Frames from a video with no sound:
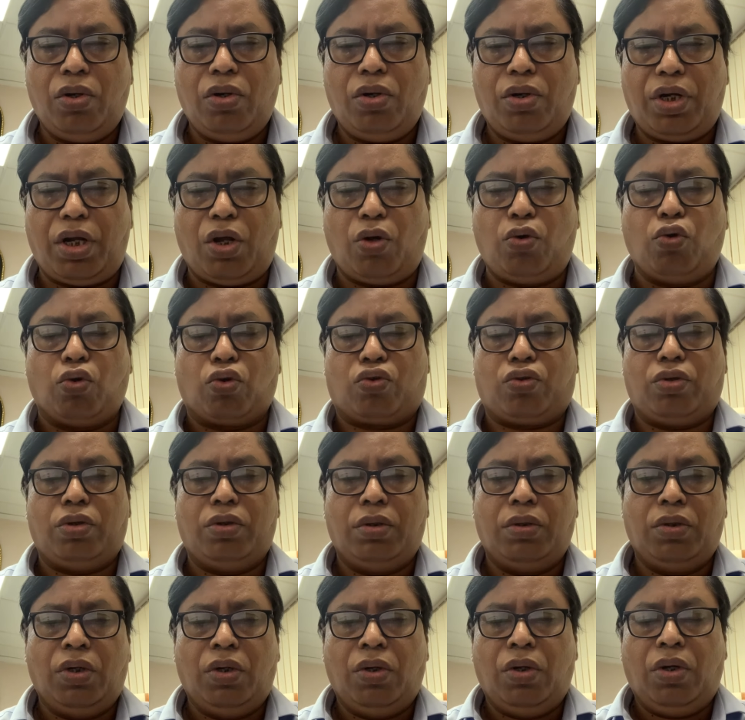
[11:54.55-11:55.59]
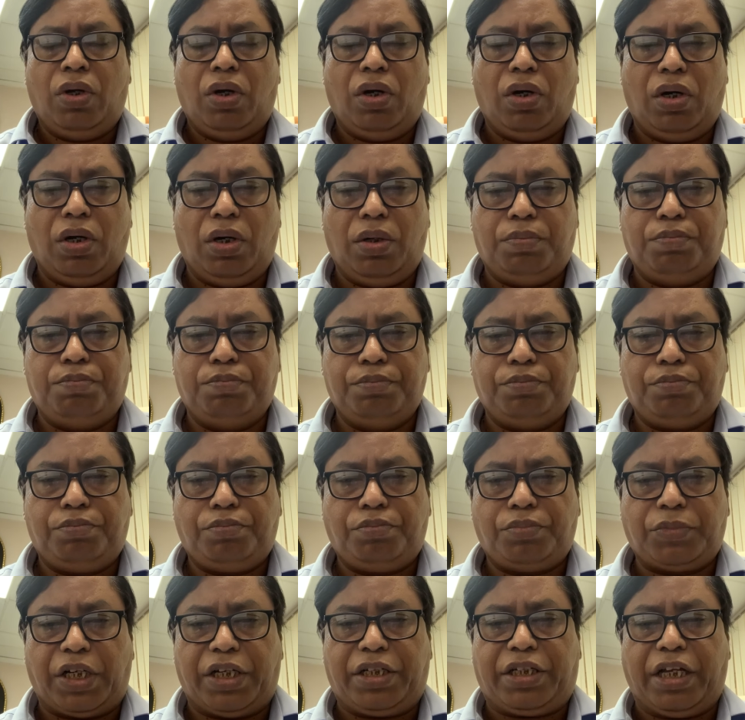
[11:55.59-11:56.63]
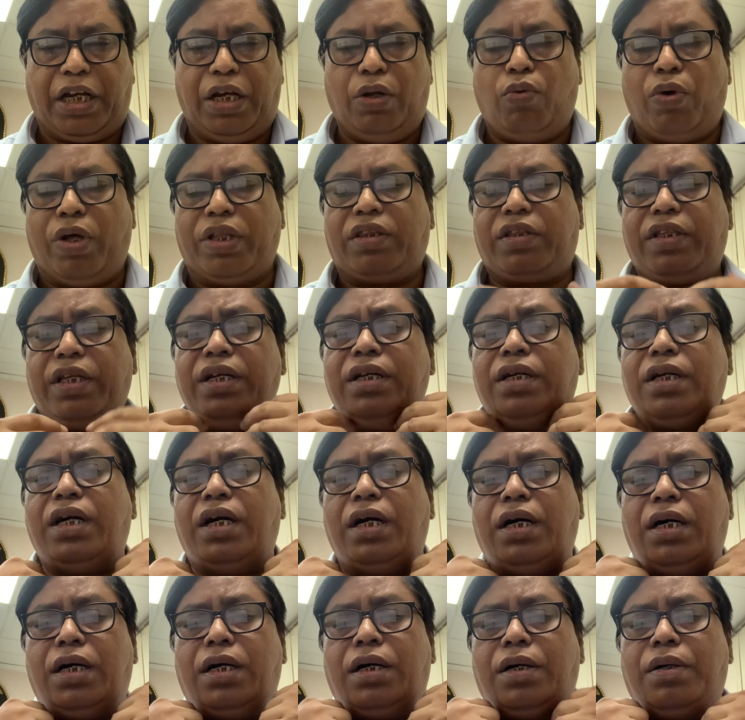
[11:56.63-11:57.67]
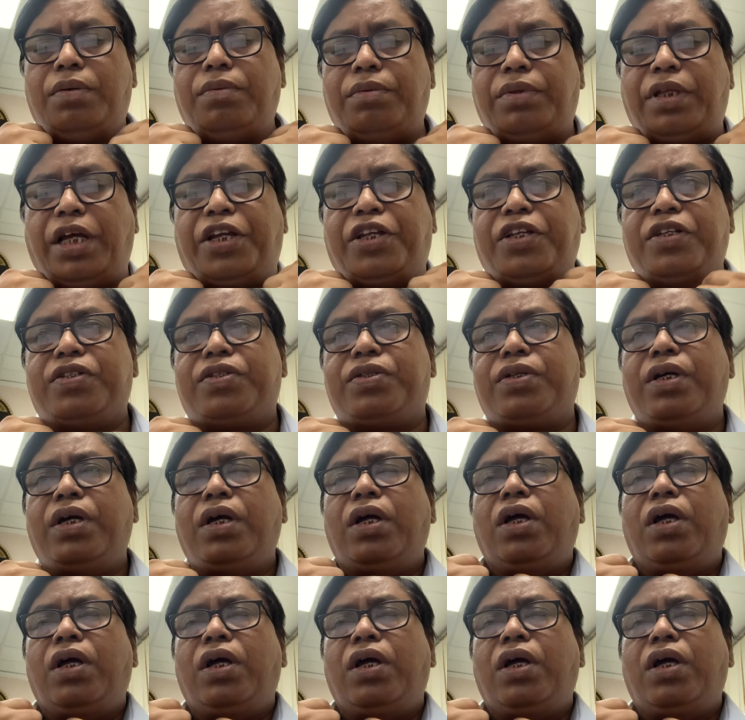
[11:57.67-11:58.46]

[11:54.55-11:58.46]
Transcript: Now note, I tell you one thing, that is